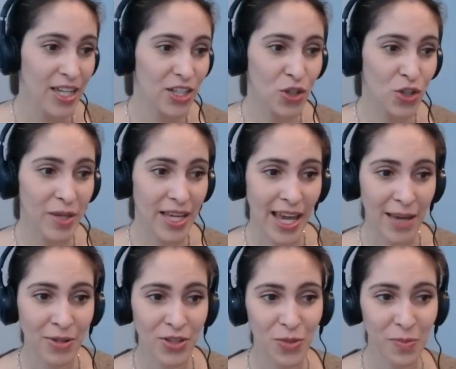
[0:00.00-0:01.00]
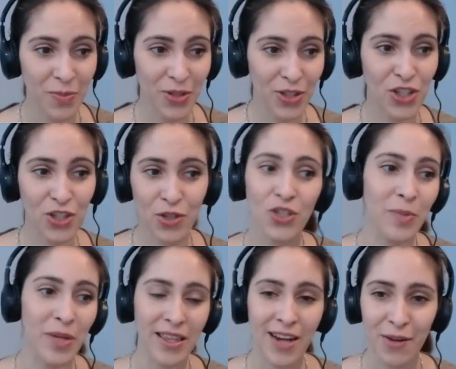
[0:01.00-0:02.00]
to be able to, to, to
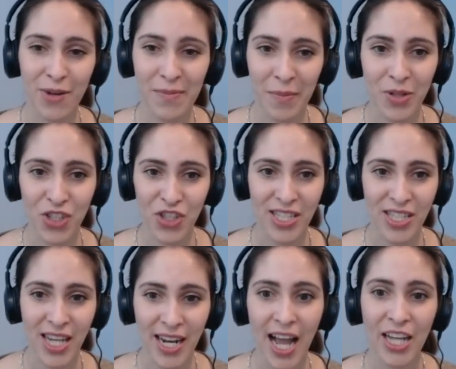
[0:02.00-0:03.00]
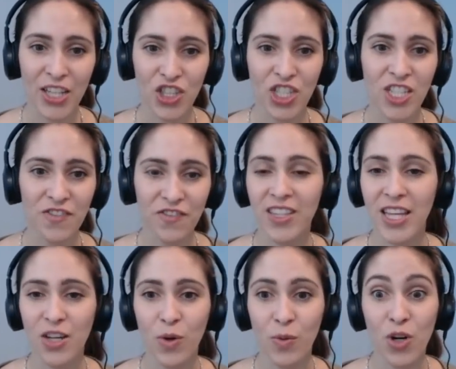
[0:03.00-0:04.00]
be there, I remember she said, I just feel
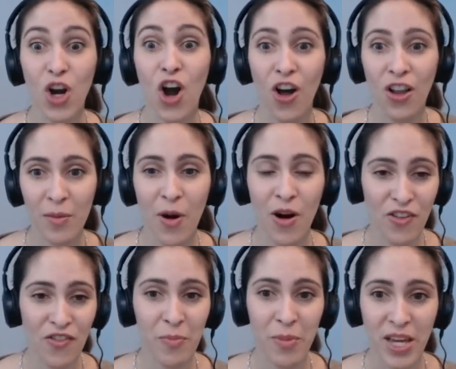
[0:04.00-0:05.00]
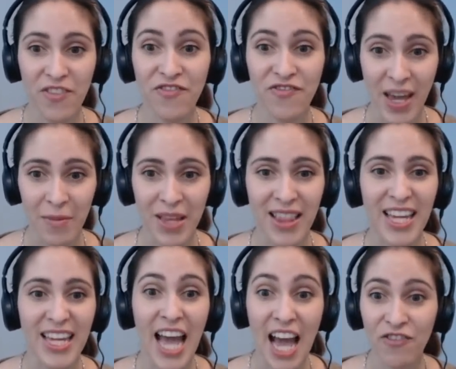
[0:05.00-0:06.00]
like we were all a part of a big family.
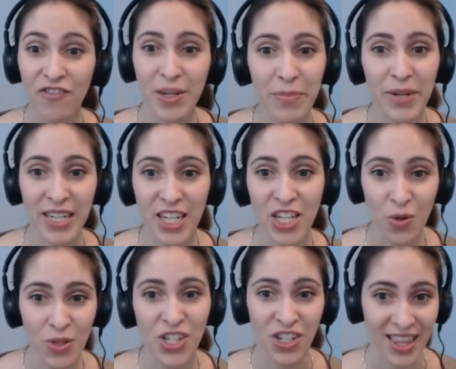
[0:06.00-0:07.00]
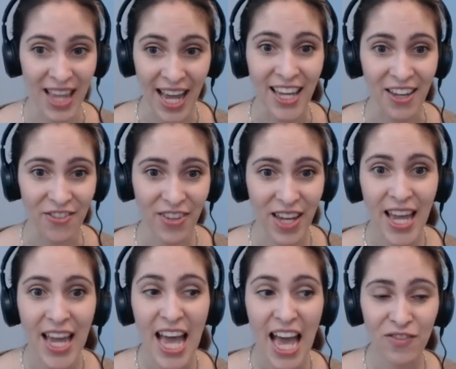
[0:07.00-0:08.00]
Like everybody knows our life.
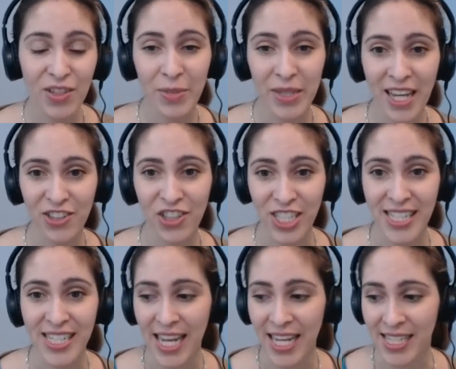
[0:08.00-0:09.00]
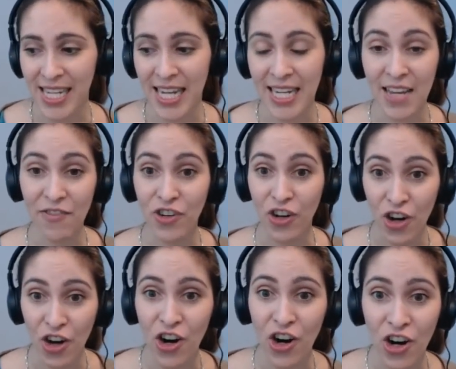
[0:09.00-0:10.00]
Mm-hmm. Everybody understands. And for
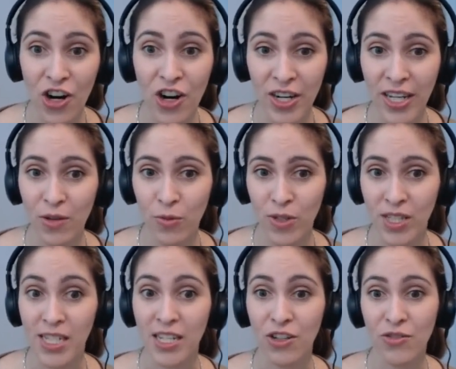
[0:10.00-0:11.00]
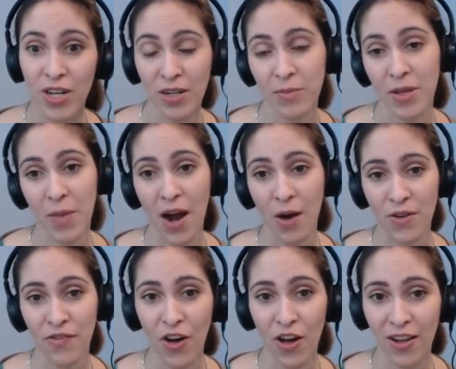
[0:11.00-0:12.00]
her, it was incredibly
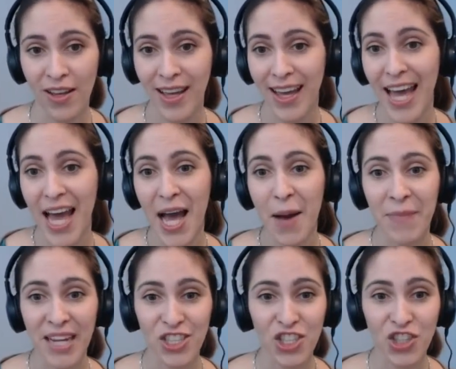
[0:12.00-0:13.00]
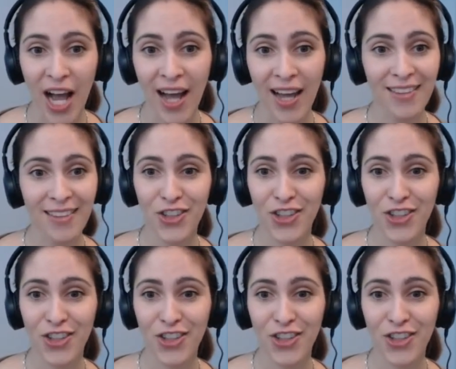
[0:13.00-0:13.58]
powerful. My shy little